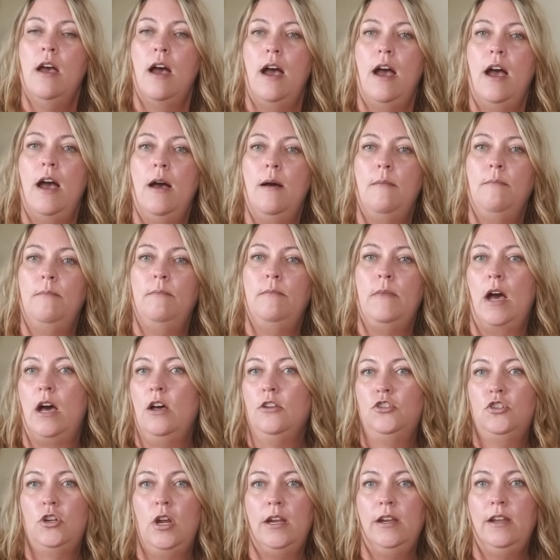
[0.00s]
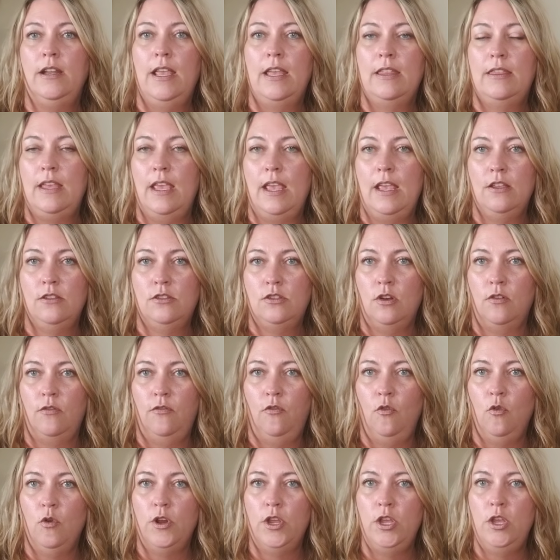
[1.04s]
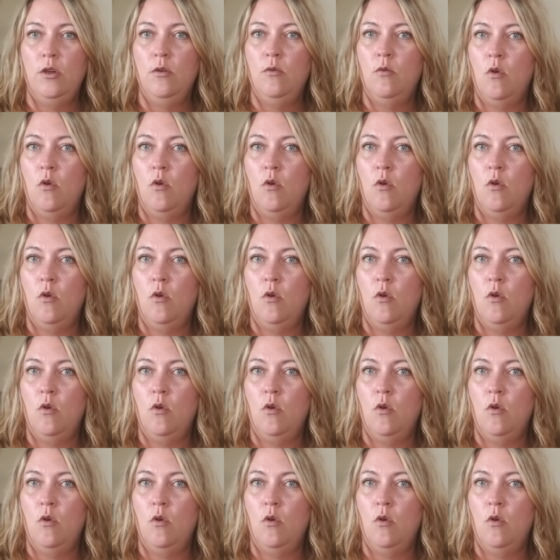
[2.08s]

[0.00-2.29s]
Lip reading: I'll try to get the answer for you,